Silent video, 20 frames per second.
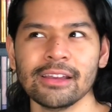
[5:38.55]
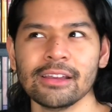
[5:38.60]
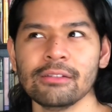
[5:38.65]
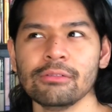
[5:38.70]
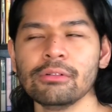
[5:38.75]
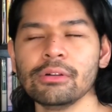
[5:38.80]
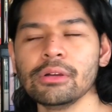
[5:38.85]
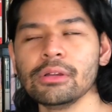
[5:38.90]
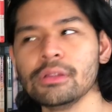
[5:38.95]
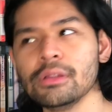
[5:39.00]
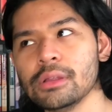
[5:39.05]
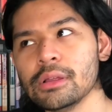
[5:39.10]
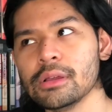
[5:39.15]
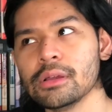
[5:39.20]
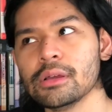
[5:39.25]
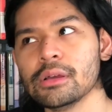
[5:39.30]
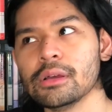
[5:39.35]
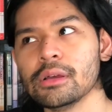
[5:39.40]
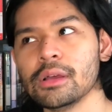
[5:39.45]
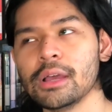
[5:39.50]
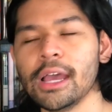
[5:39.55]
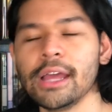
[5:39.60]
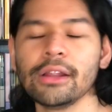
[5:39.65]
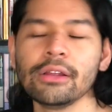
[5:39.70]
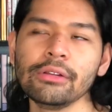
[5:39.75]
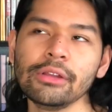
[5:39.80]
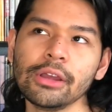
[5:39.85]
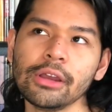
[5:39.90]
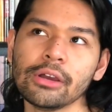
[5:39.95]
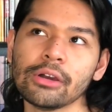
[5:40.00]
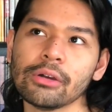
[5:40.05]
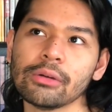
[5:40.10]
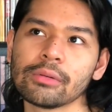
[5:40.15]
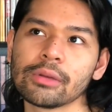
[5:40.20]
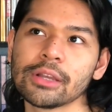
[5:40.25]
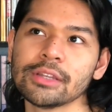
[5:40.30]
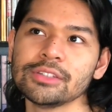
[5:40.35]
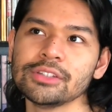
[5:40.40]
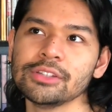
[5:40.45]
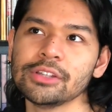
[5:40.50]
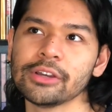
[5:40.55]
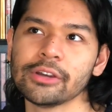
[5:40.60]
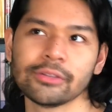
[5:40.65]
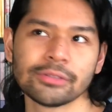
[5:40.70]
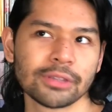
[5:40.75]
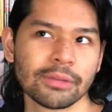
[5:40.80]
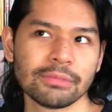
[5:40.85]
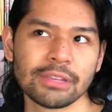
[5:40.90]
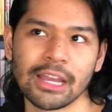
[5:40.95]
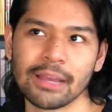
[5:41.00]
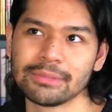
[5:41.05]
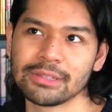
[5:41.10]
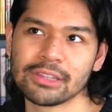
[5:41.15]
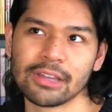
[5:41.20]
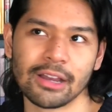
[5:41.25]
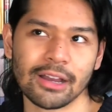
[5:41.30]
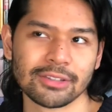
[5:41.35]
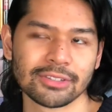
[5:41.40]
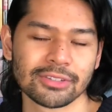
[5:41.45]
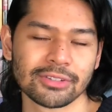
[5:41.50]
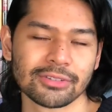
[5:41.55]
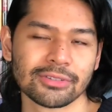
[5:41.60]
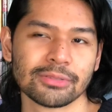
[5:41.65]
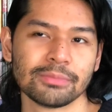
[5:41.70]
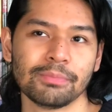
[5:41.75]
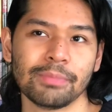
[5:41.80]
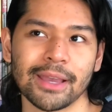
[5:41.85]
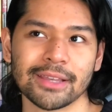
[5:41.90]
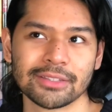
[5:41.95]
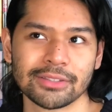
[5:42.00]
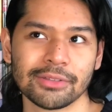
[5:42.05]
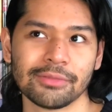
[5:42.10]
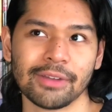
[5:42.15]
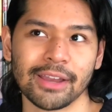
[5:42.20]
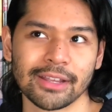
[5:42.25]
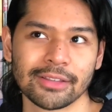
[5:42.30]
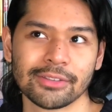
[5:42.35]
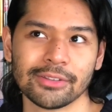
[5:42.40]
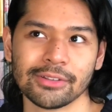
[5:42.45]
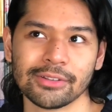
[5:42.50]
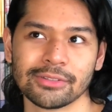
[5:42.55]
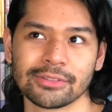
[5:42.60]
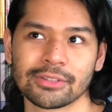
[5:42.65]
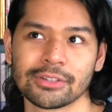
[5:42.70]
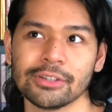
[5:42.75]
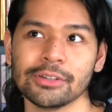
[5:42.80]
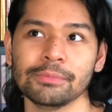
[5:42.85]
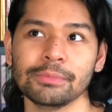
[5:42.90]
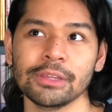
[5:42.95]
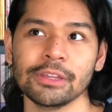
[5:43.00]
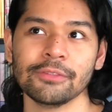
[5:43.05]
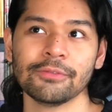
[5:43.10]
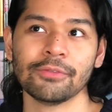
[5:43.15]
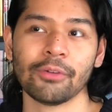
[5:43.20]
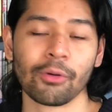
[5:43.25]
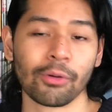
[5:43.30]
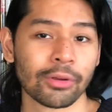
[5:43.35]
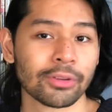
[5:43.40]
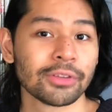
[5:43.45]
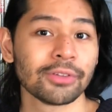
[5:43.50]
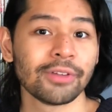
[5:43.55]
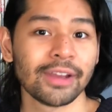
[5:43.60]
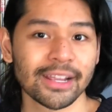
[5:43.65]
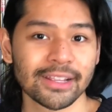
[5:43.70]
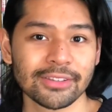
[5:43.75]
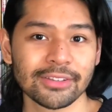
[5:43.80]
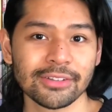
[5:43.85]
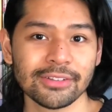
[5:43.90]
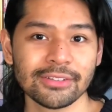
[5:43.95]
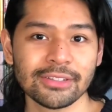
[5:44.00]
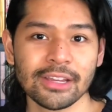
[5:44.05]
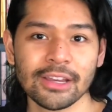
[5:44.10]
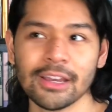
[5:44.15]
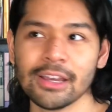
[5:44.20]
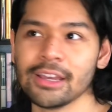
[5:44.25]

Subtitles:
well, I don't know, because, you know, sometimes at the Oscars, best directors could be foreign directors.